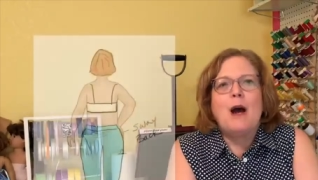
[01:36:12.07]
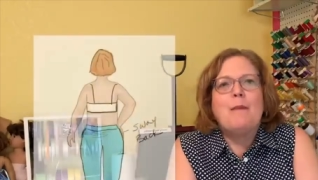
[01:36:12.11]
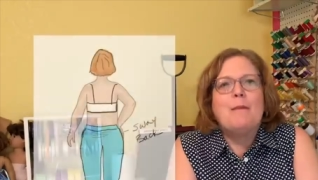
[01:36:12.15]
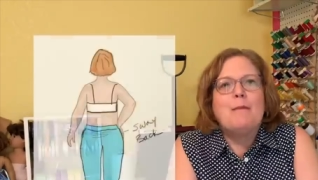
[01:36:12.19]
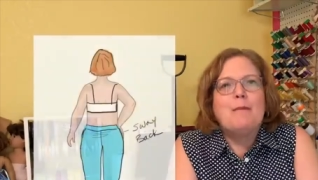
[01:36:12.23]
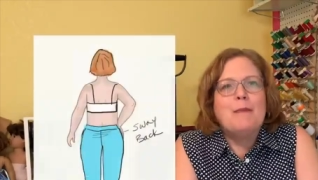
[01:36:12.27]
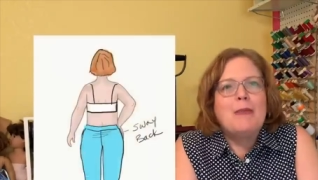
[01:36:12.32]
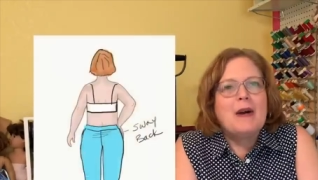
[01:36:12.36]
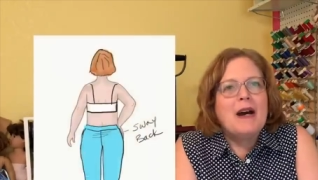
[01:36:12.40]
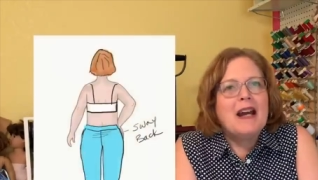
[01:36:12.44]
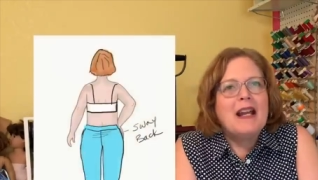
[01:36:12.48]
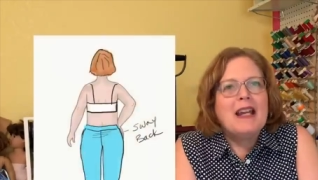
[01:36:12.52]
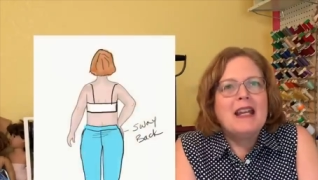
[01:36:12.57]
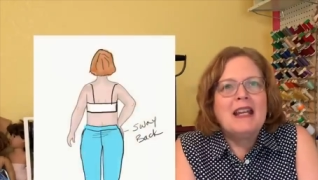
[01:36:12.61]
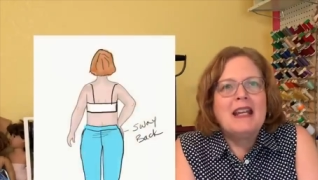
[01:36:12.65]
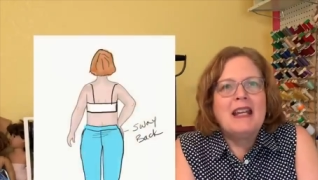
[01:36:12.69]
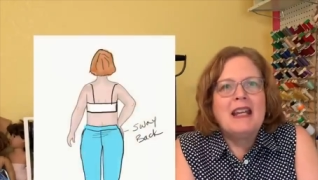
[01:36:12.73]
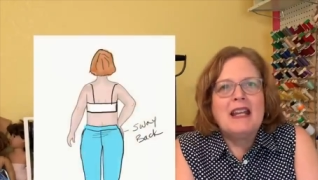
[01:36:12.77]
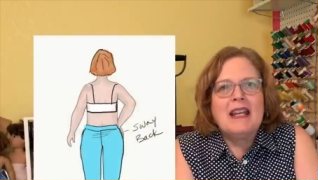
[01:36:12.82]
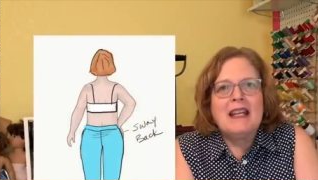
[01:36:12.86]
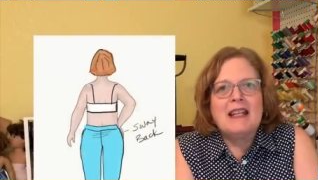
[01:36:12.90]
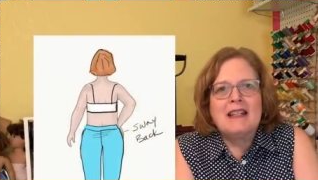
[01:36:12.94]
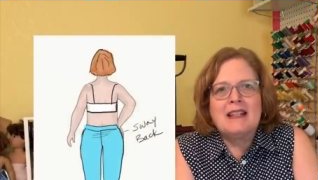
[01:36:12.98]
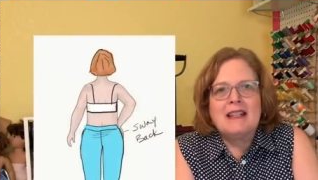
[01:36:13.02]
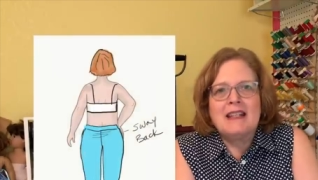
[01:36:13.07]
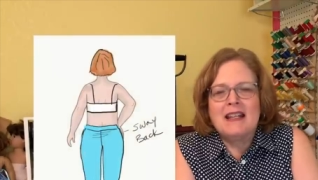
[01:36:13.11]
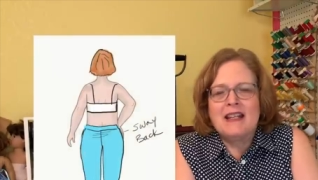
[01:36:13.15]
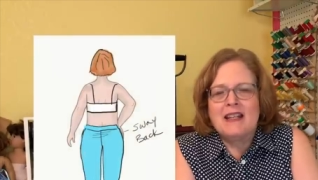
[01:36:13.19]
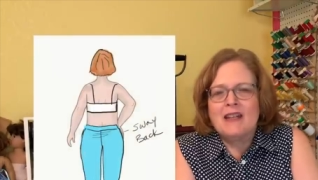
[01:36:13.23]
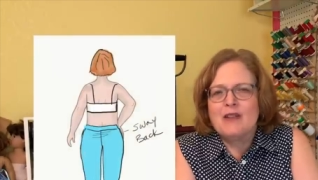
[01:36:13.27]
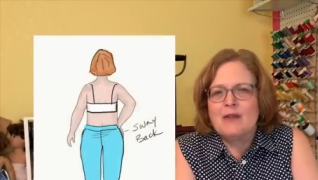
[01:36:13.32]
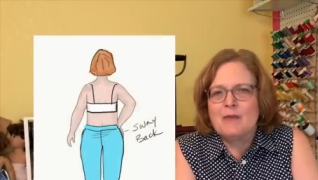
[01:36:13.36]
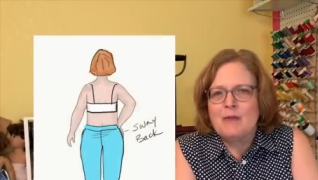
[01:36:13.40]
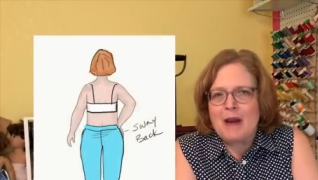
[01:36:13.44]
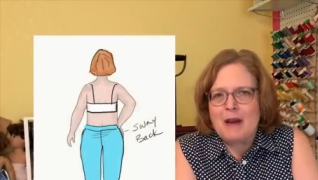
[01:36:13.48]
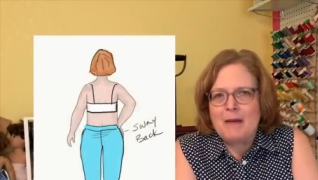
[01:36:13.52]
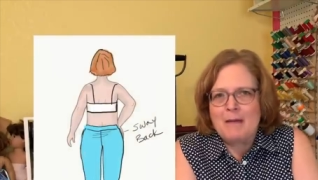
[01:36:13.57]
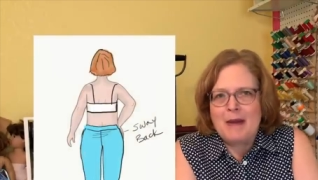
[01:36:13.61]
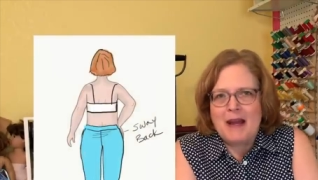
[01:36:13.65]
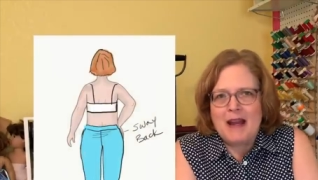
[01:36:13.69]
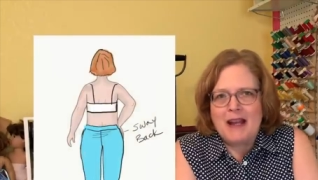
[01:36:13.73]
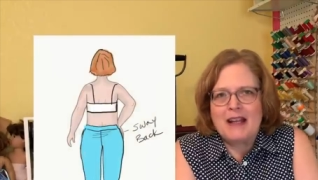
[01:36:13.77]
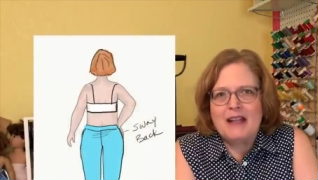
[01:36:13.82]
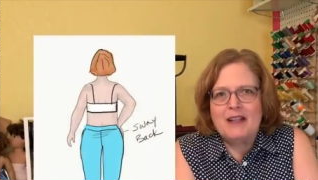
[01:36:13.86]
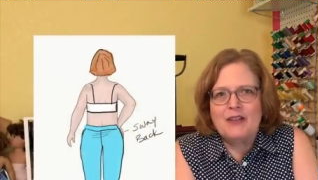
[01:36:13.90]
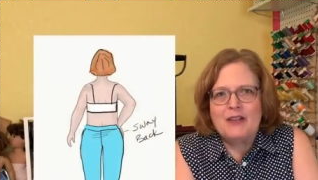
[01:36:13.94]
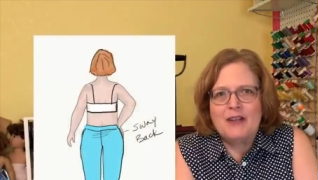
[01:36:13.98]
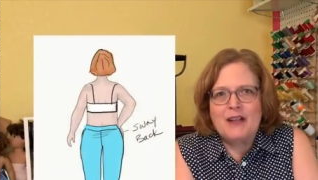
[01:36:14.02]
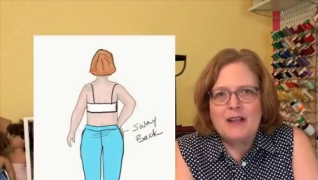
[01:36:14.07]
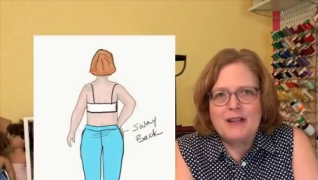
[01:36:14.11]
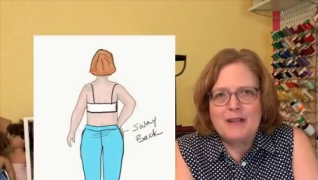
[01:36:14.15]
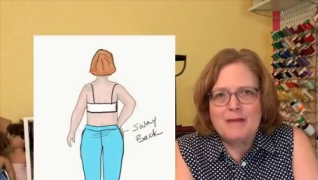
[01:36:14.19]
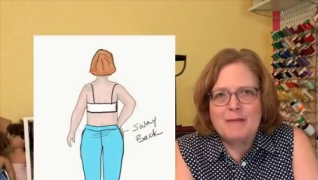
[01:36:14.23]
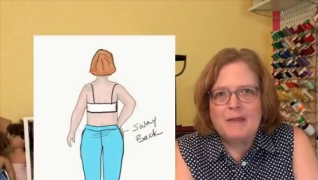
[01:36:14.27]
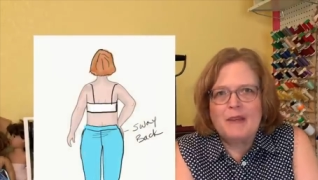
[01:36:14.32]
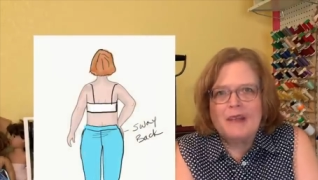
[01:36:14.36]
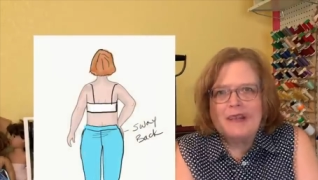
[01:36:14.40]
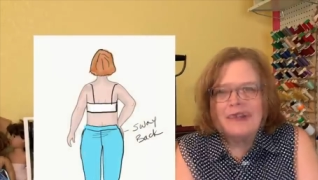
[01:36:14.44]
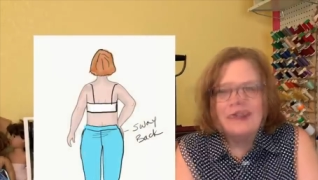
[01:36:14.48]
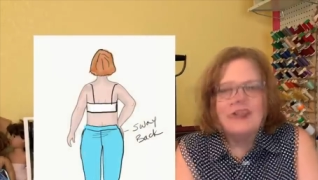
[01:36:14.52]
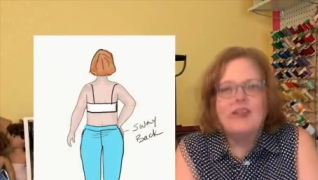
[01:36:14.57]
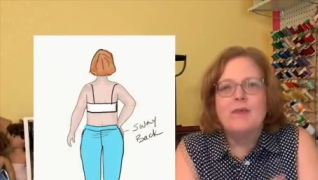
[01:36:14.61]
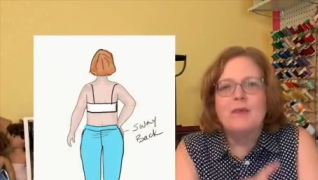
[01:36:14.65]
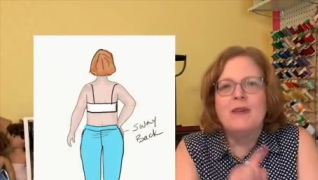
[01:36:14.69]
but it is the sway back adjustment.